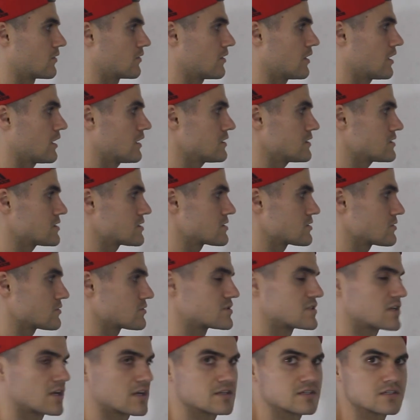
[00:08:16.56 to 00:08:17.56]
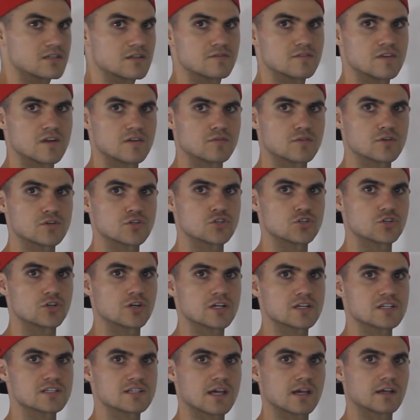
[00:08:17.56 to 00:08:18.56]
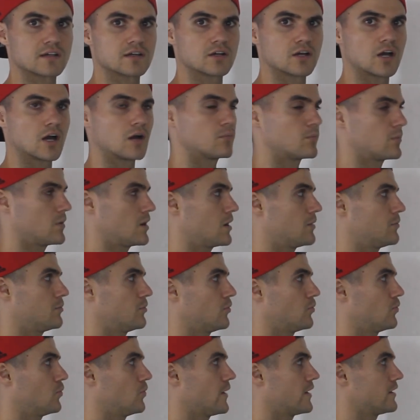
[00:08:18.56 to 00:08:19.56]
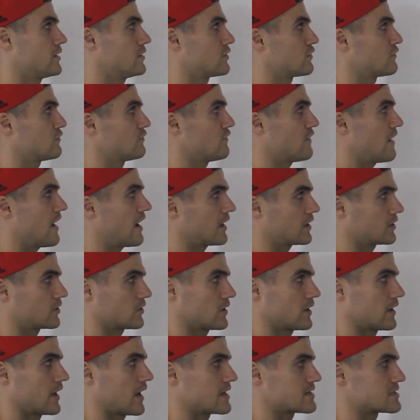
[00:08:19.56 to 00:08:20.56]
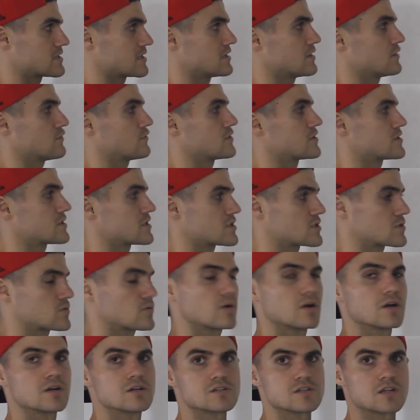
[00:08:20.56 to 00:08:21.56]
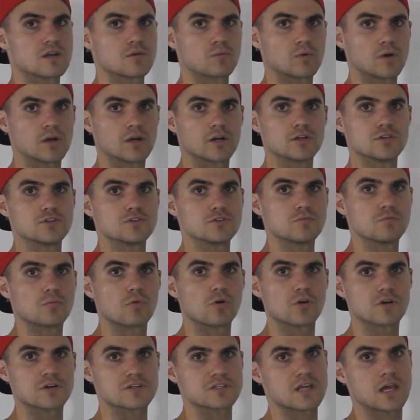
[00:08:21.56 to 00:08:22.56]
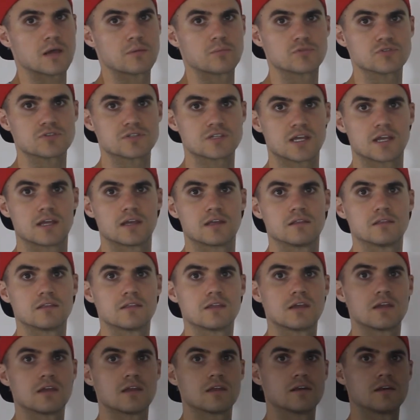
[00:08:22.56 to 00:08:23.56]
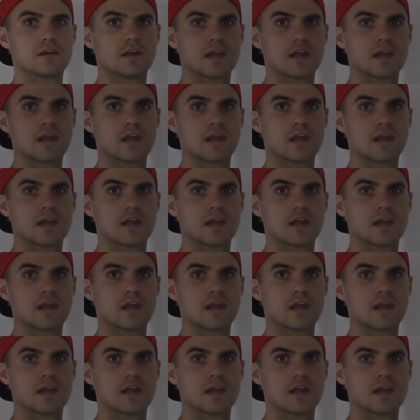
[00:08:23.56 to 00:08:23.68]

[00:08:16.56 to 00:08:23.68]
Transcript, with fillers: right? So tons of different tricks that could come up when you're factoring as a difference of squares, and we're going to do more examples in the